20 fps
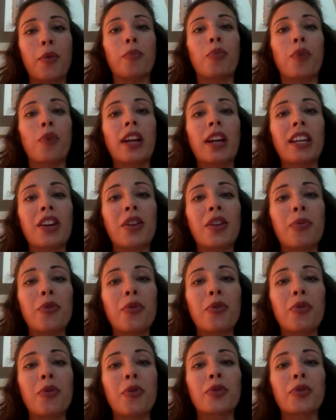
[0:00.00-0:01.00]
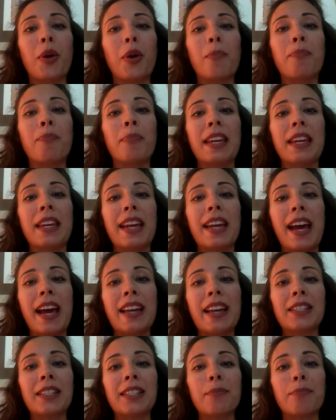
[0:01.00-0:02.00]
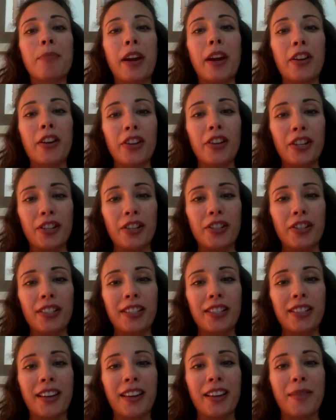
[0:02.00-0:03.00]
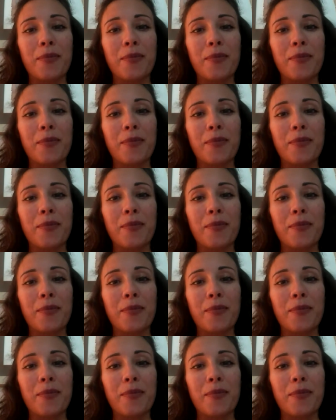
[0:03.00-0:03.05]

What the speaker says: breaking through those BS barriers.